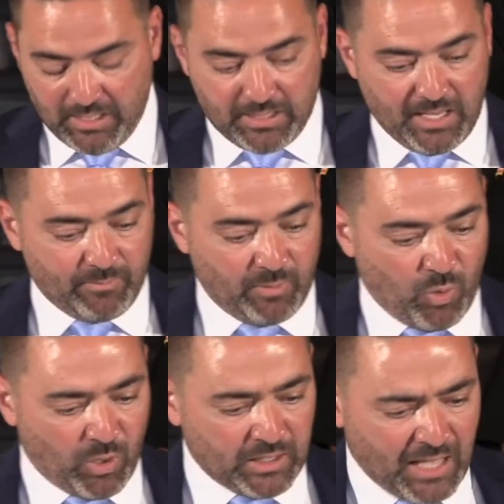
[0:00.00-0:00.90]
that
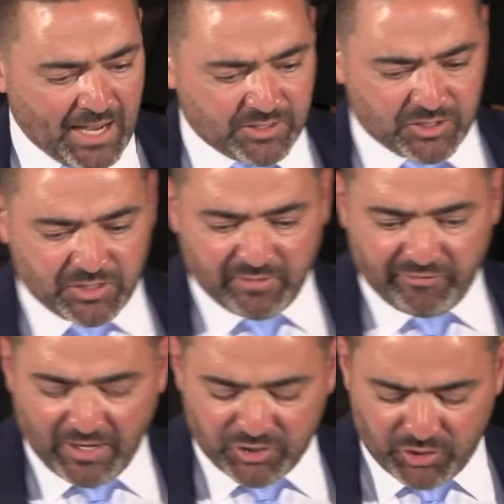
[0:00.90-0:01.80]
memorializes the
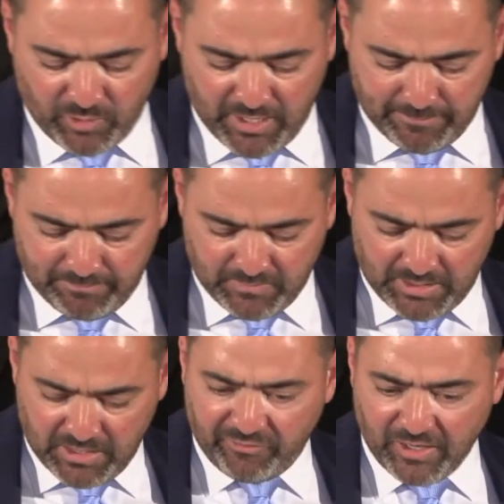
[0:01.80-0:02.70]
infection rate.
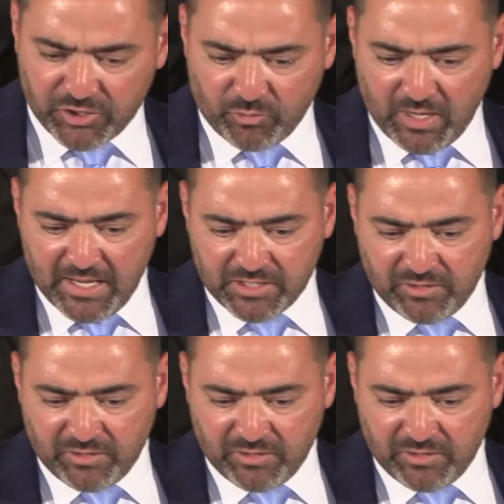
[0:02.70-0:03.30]
And the infection rate is,